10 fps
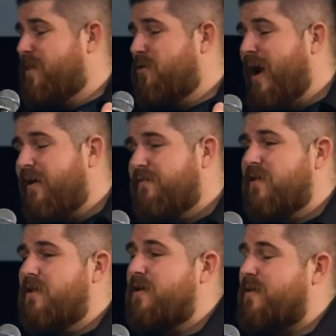You have
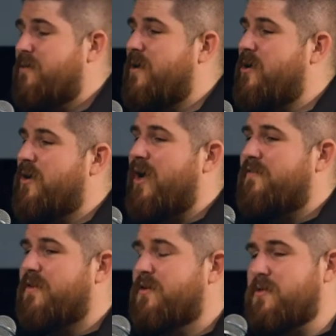to look in the mirror. You
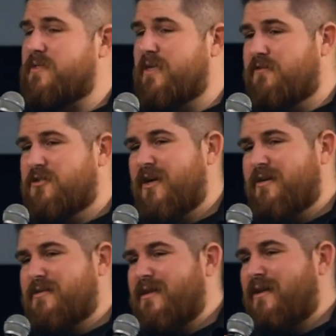have to do a self
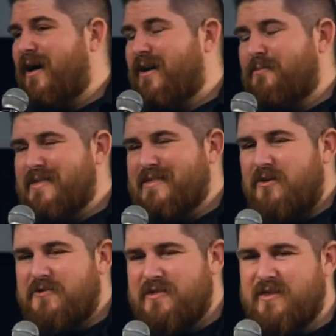check and say, God, am I
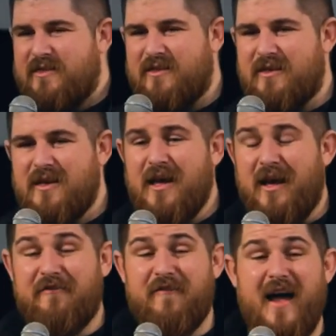self seeking?
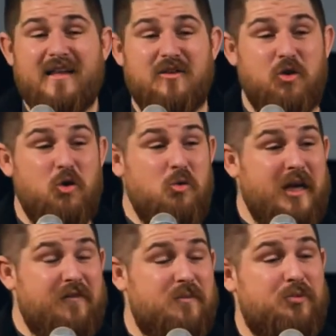In fact, you
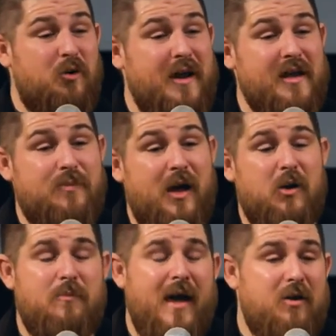even praying
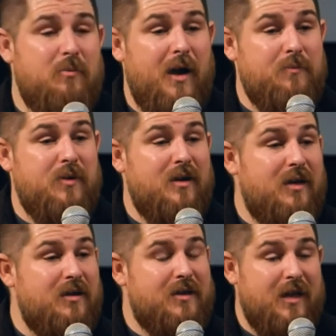about a matter might be an
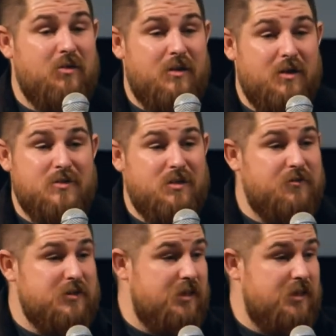indicator that you're self